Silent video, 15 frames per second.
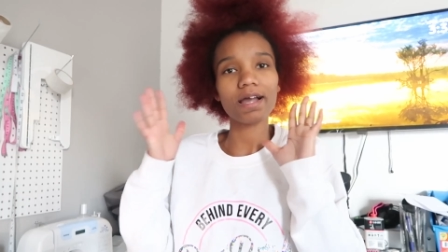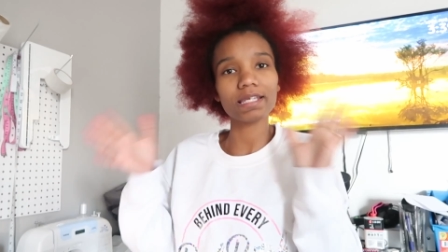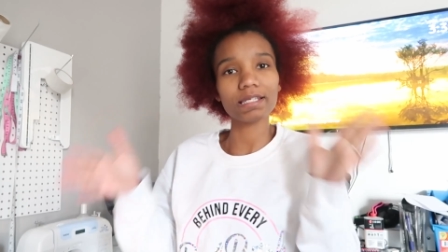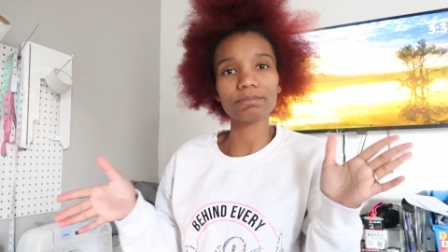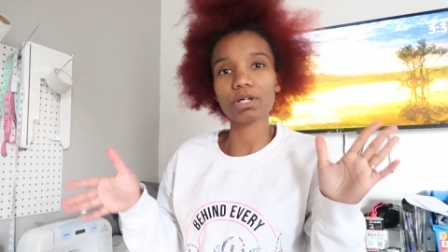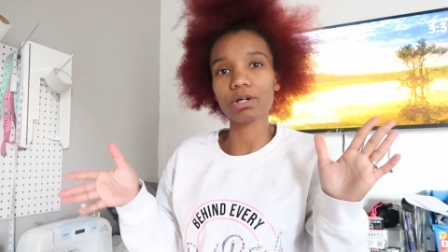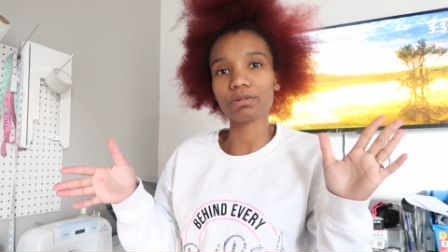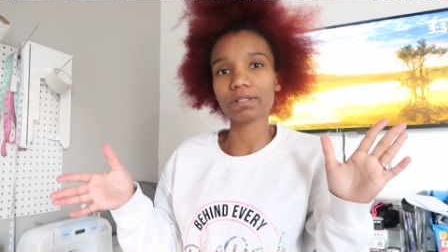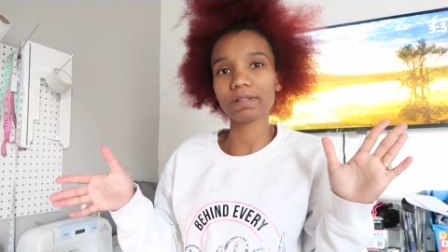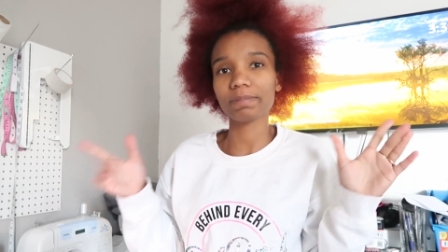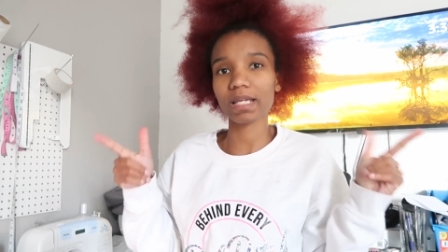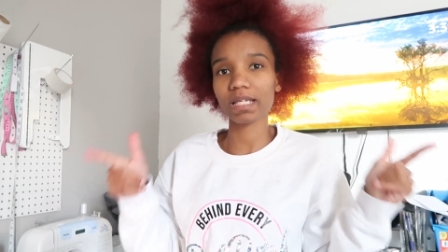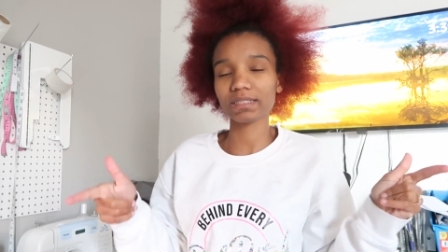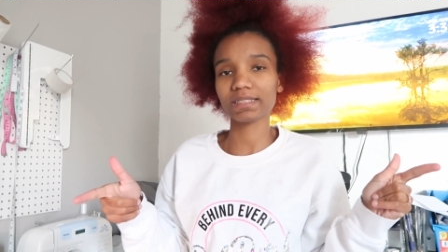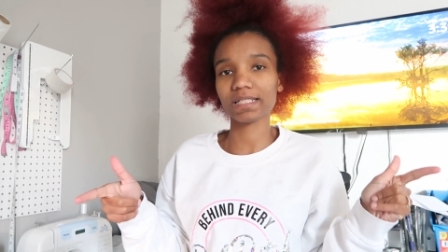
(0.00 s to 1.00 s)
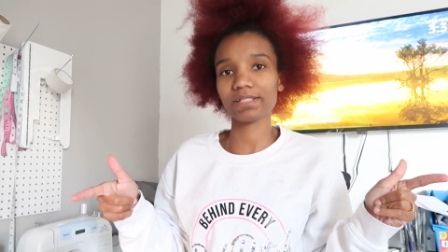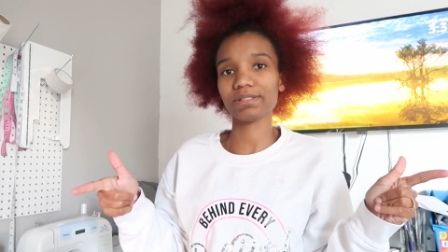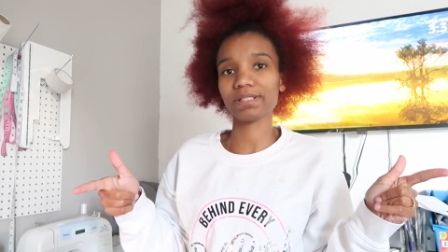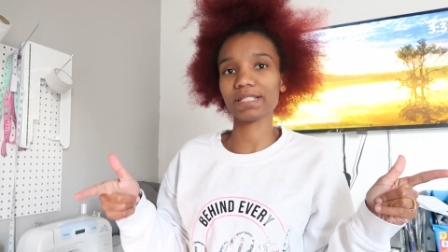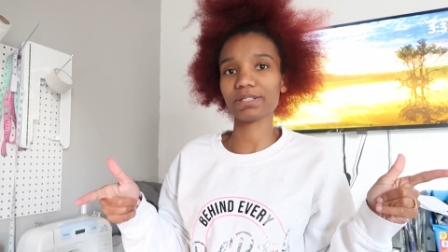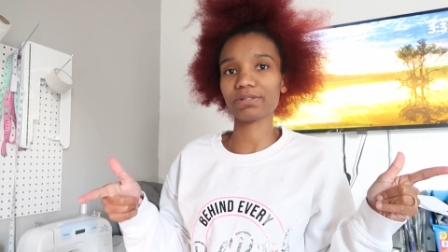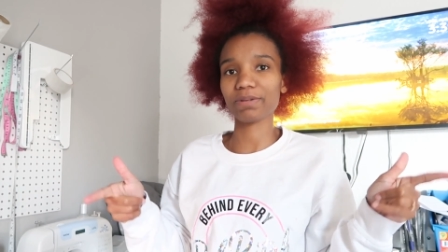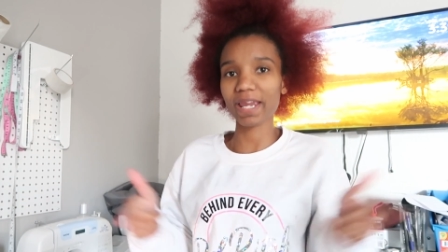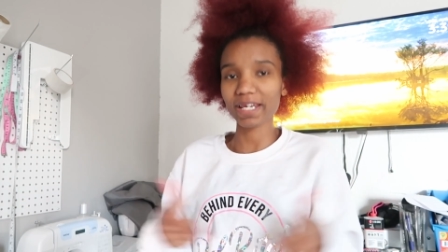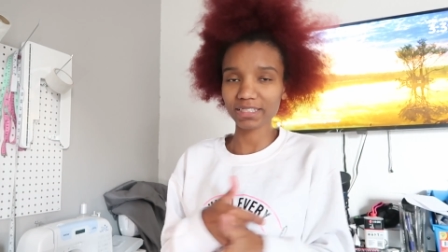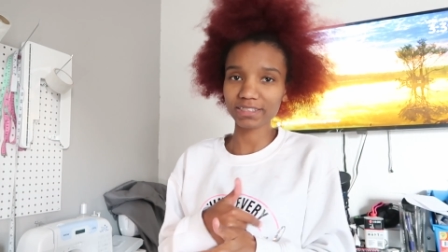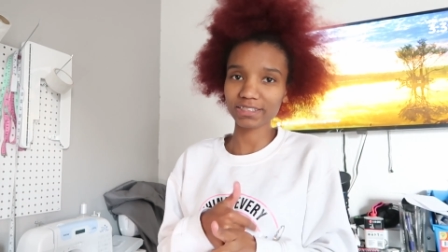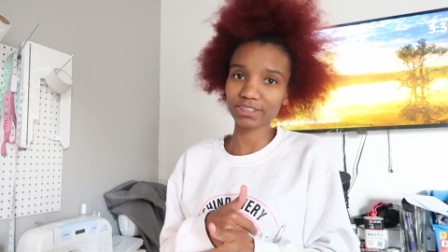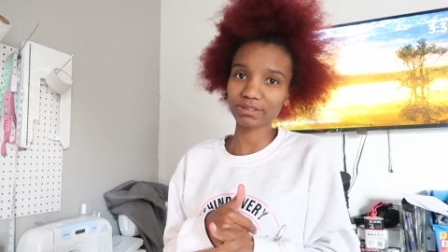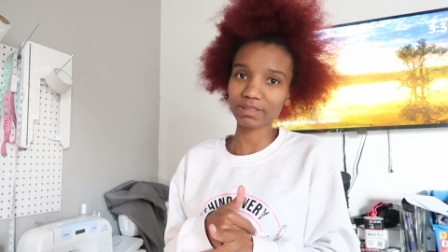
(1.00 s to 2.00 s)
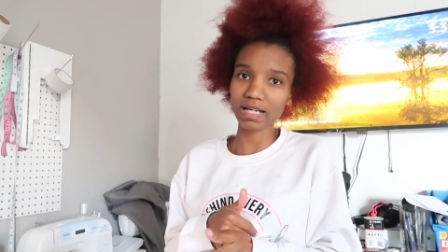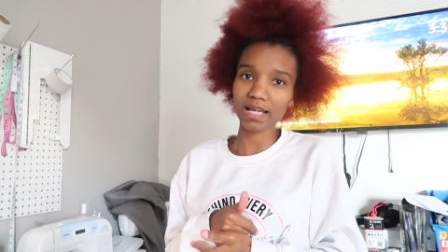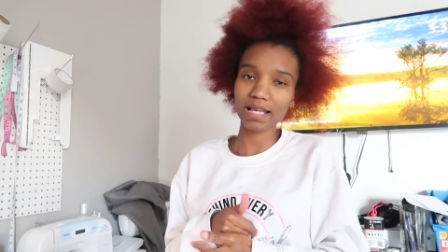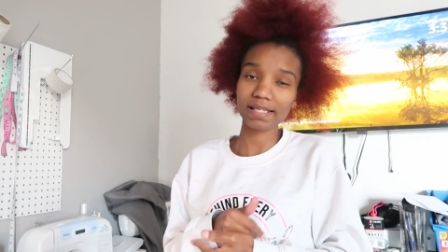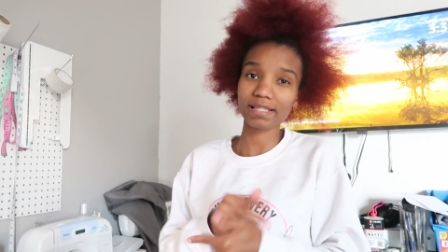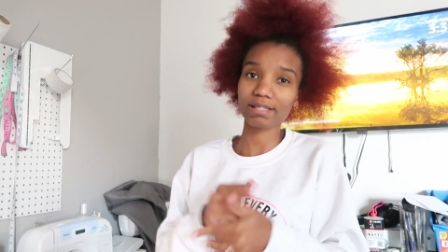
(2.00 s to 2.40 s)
i am the owner of aj unique creations you guys